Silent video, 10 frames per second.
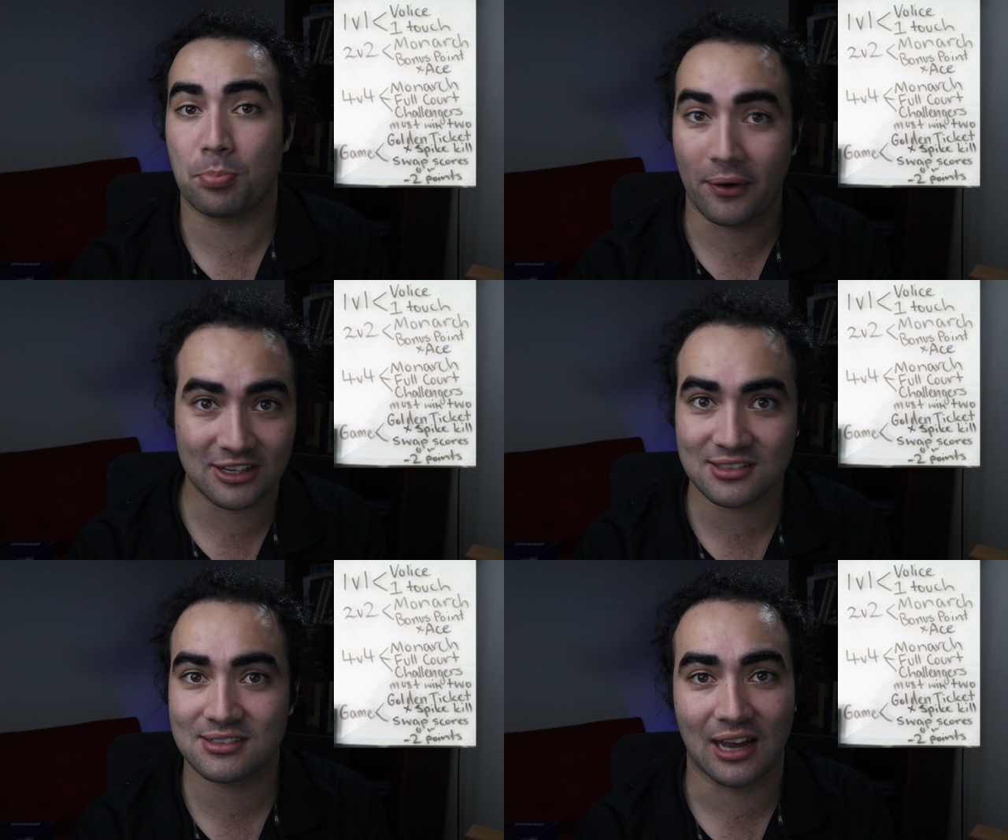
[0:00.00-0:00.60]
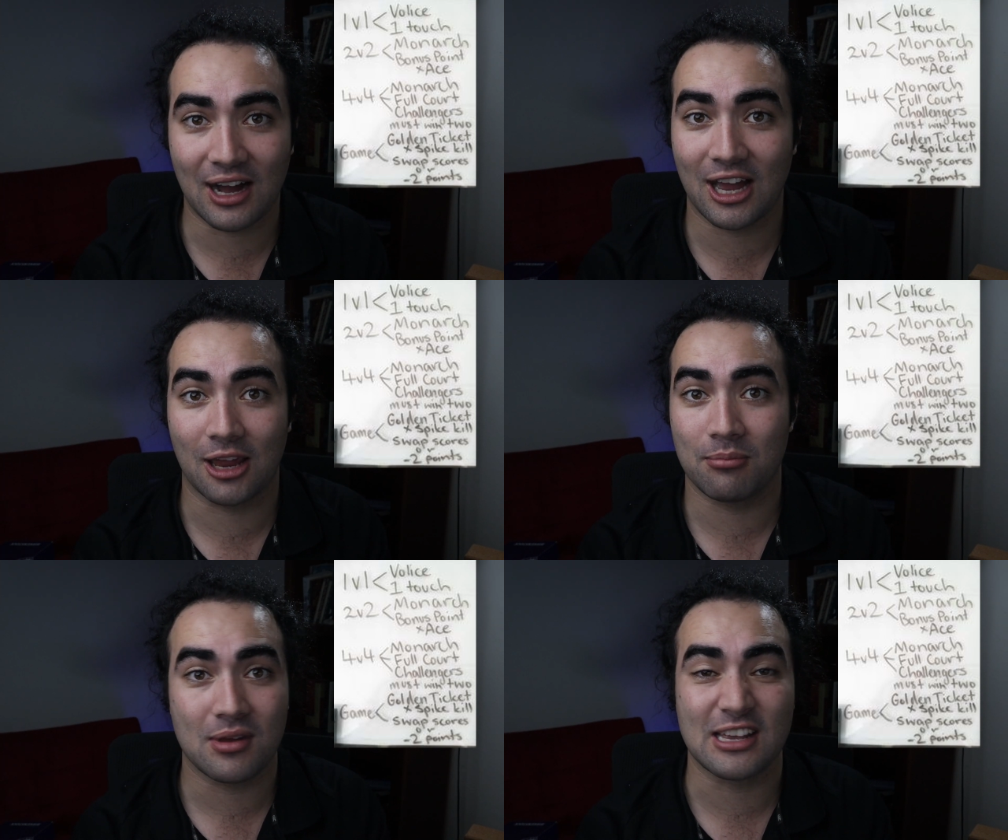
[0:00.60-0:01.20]
precious
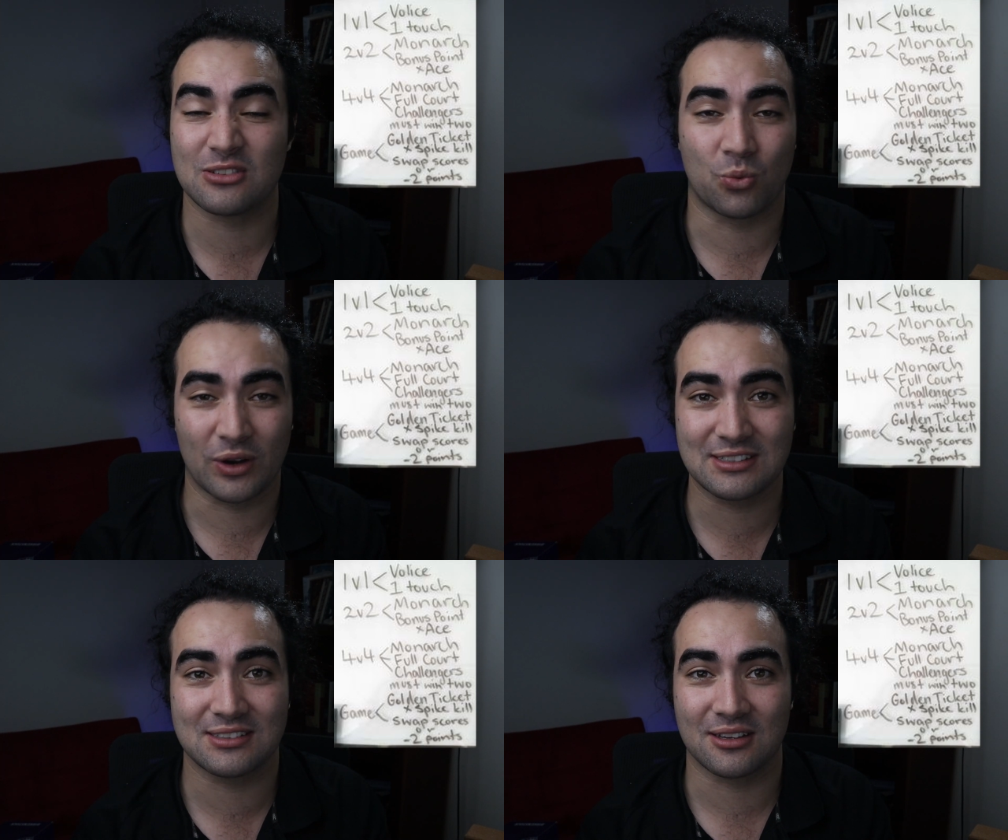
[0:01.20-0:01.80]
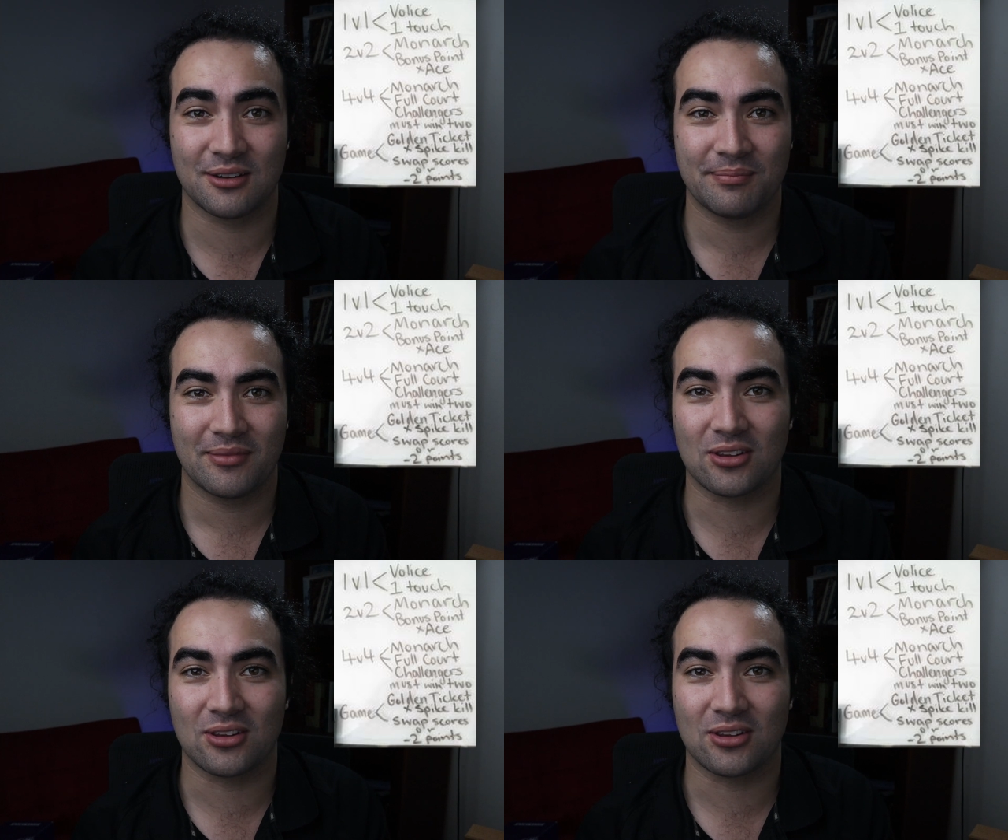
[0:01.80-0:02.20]
time is wasted.